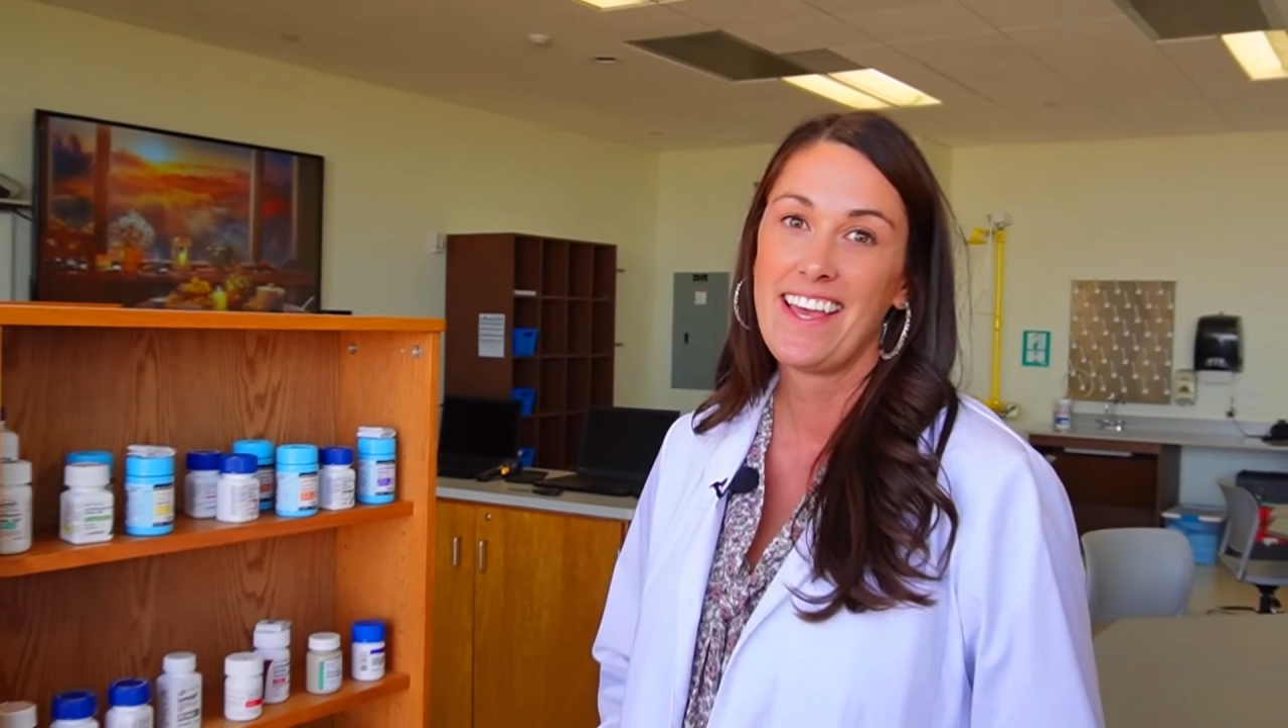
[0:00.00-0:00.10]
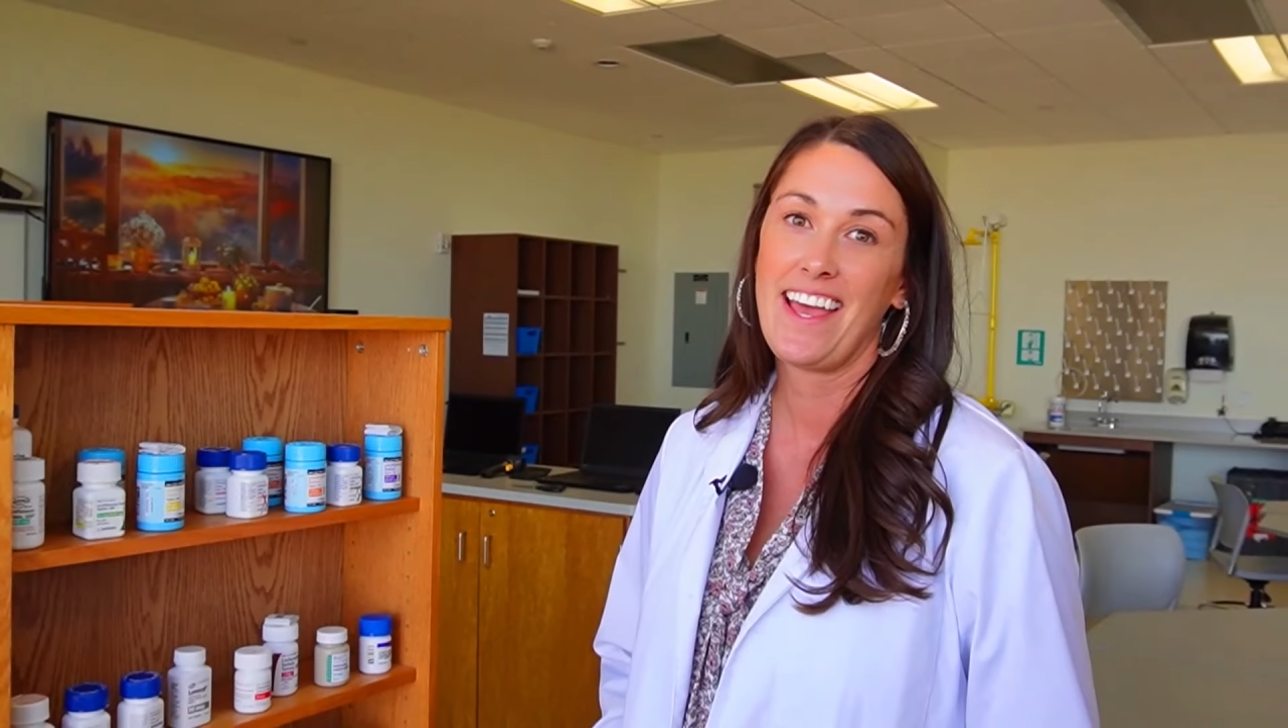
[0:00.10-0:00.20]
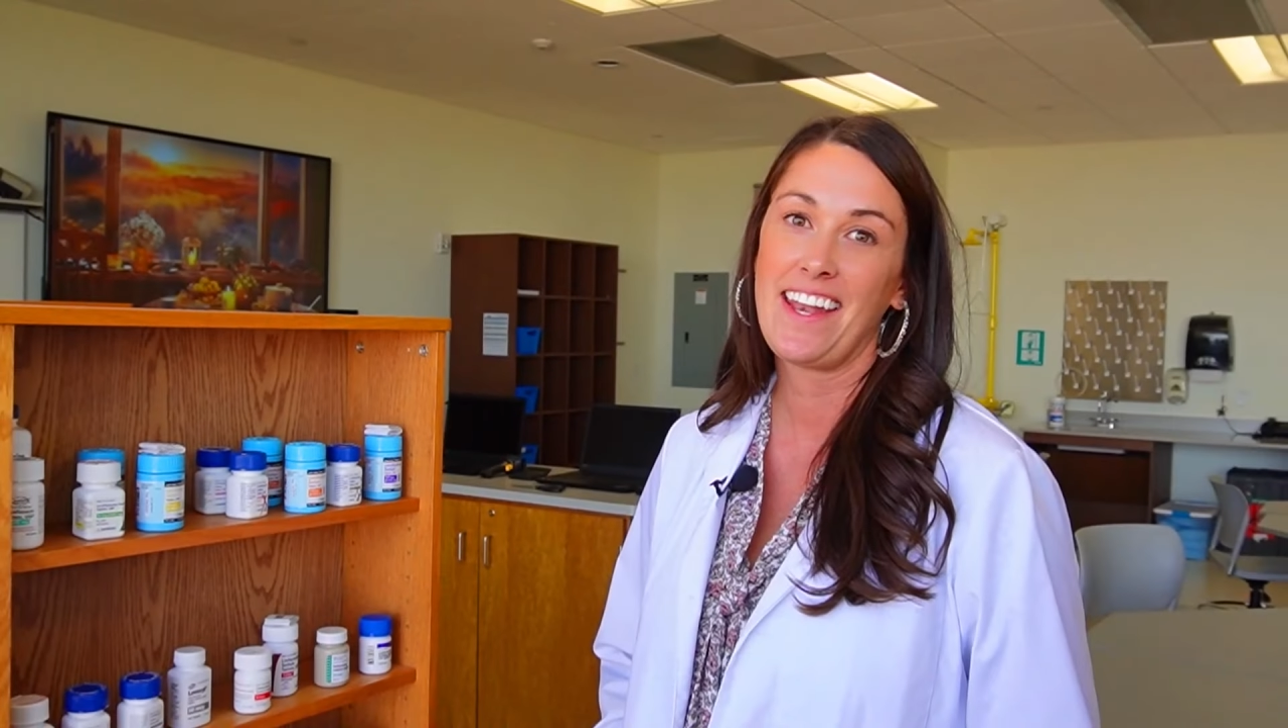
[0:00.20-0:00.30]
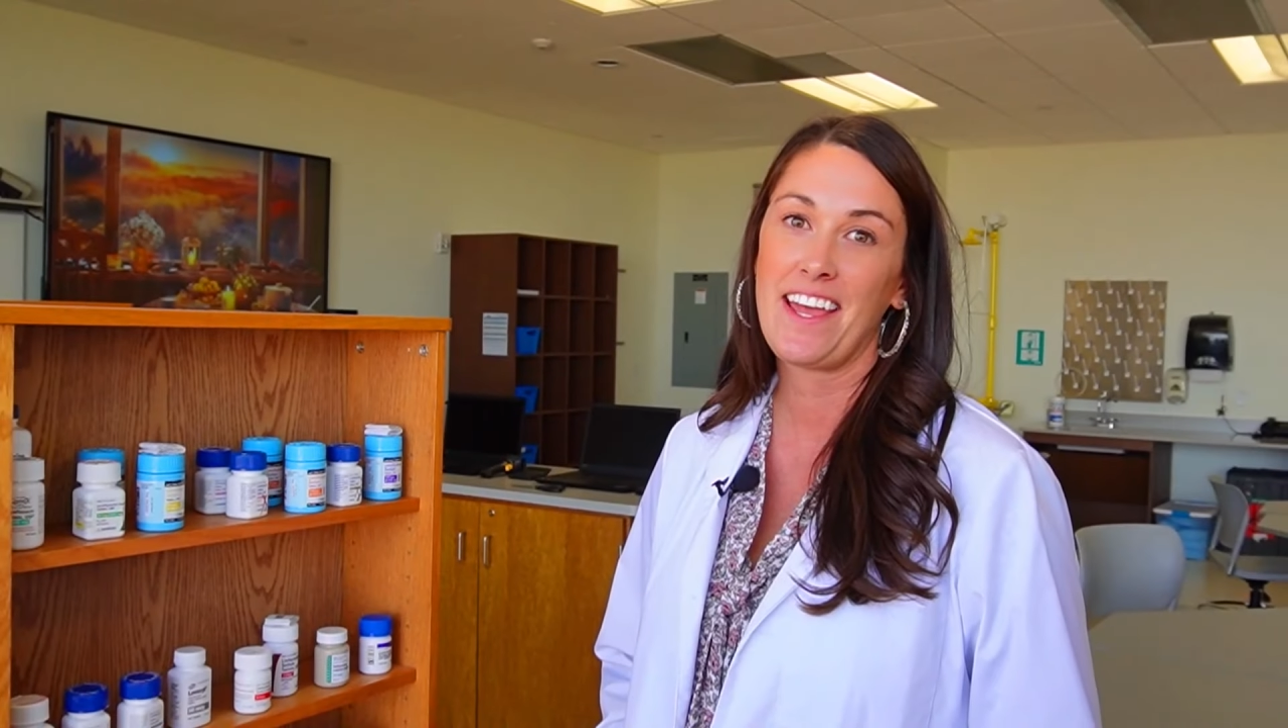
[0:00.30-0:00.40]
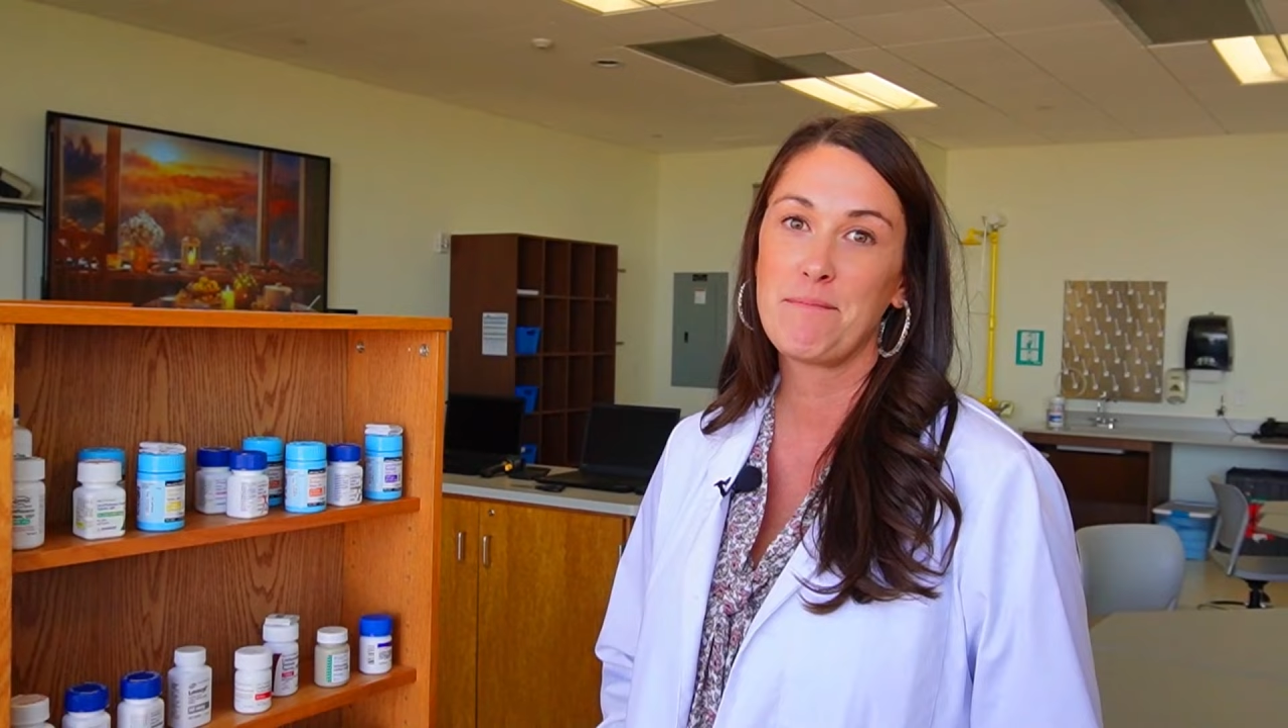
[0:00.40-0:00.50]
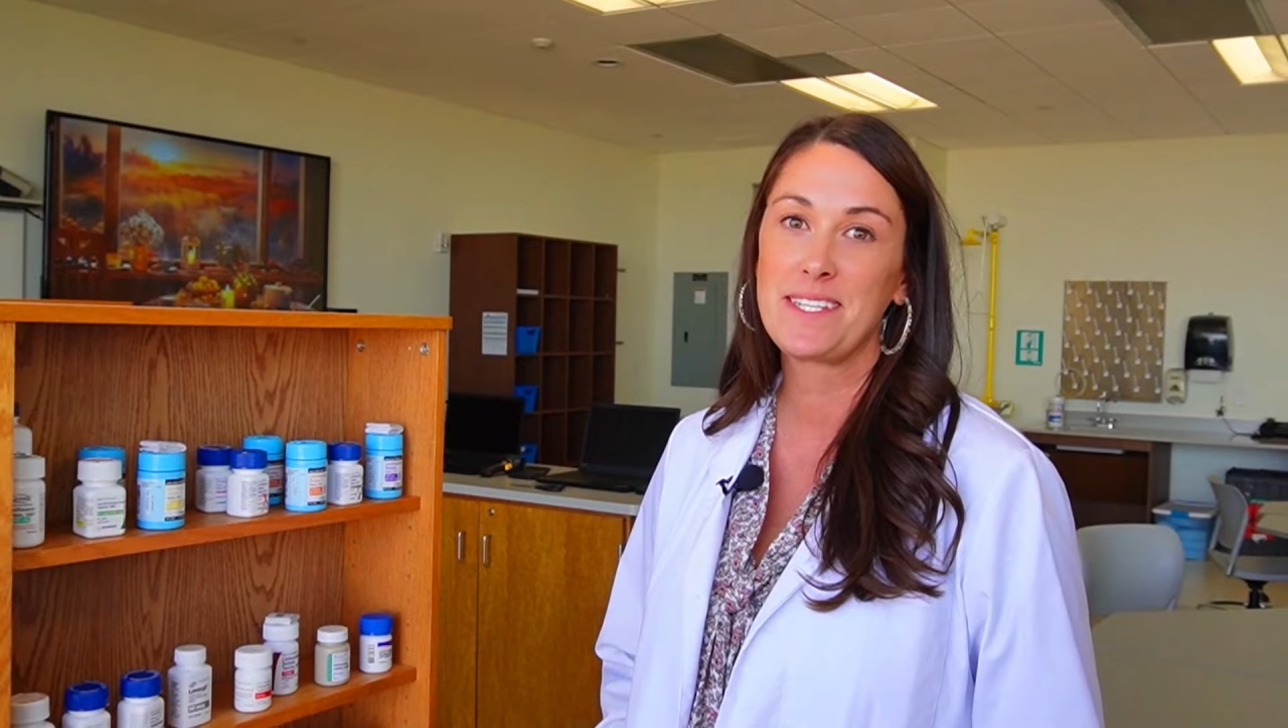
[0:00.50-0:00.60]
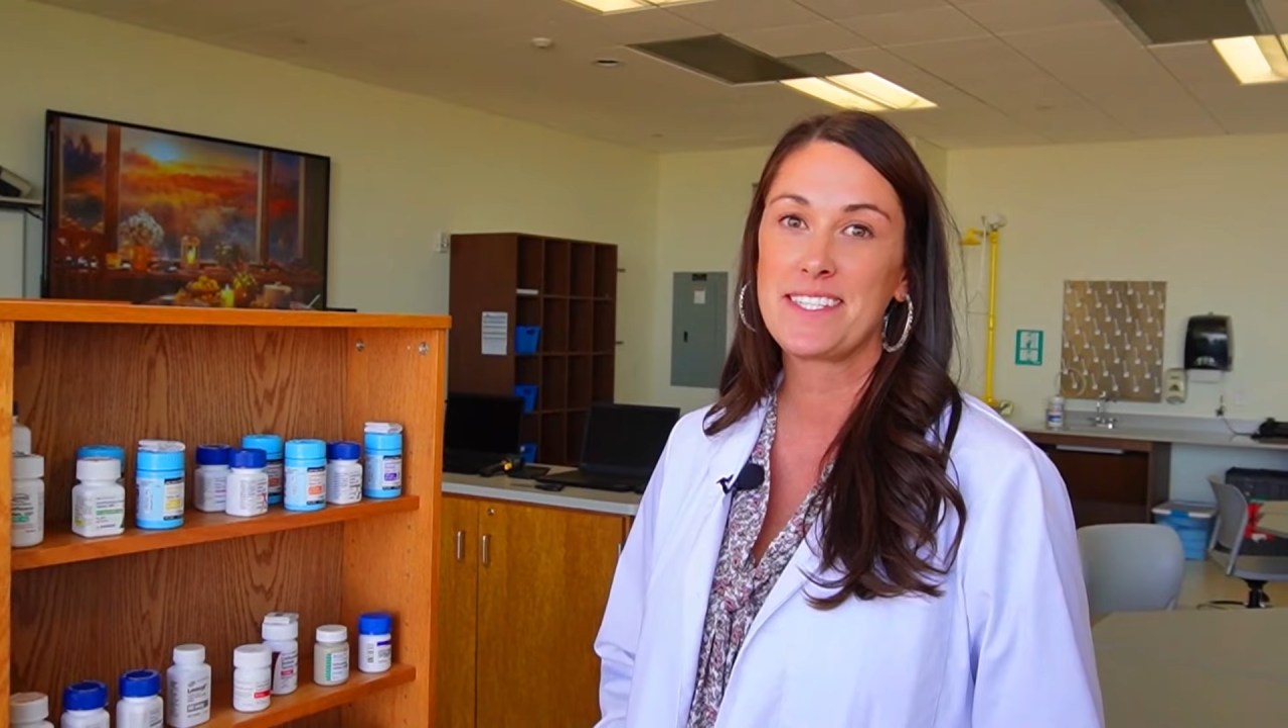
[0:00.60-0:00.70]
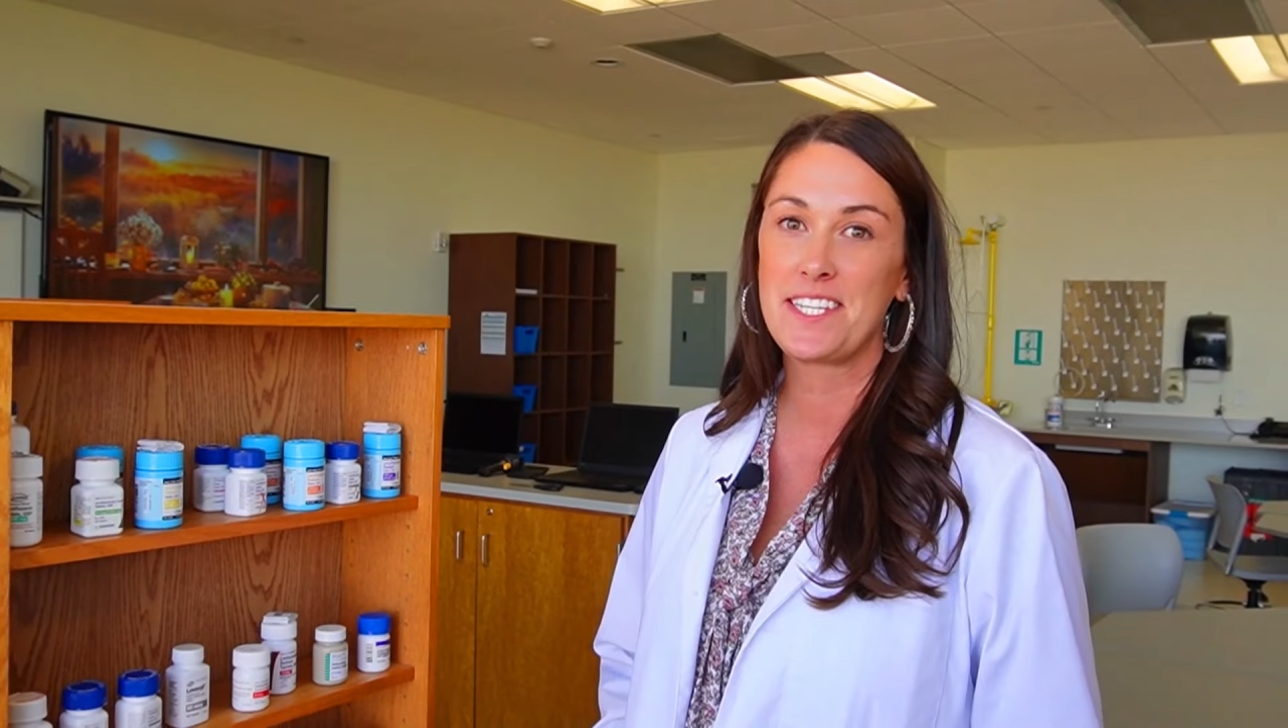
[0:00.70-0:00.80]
And I've been